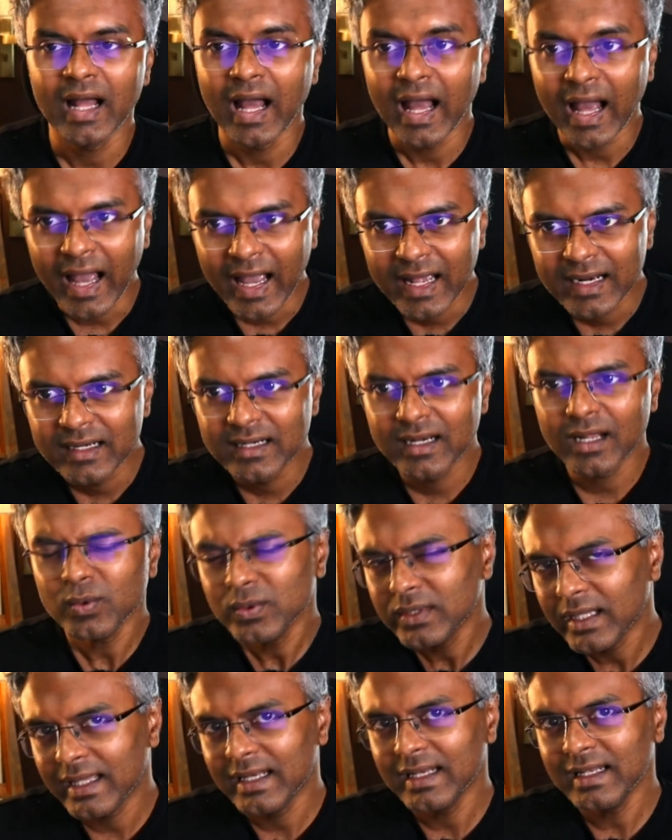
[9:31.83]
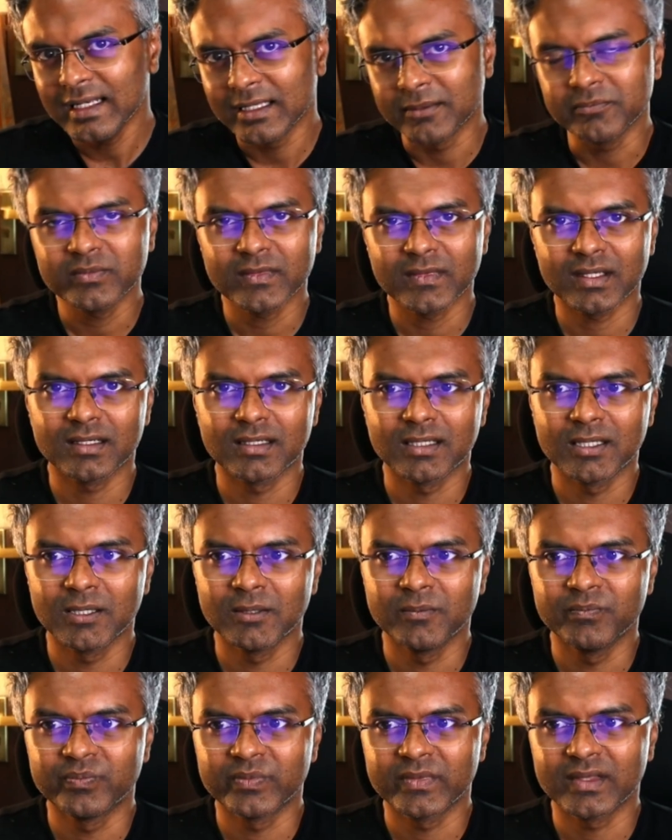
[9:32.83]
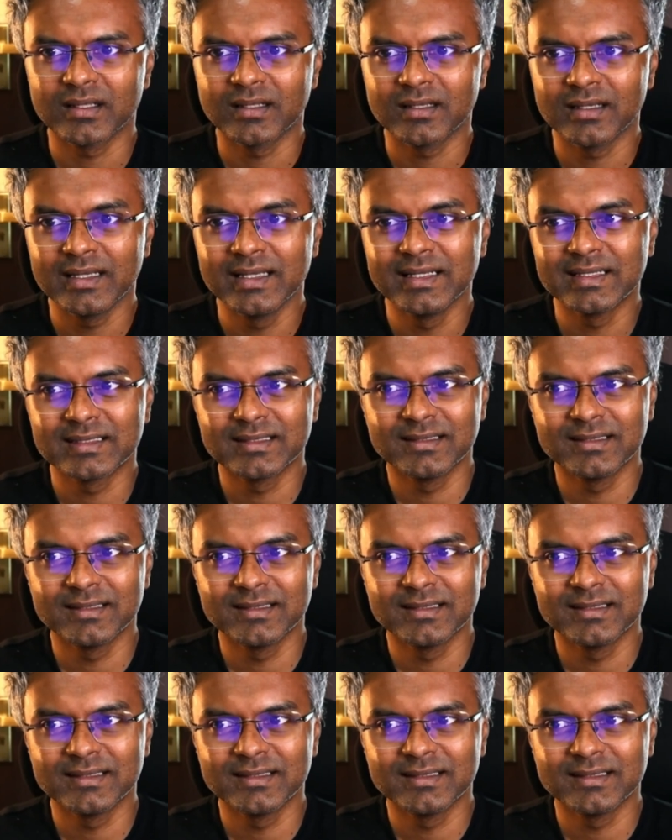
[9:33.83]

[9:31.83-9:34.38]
And now the LLM, it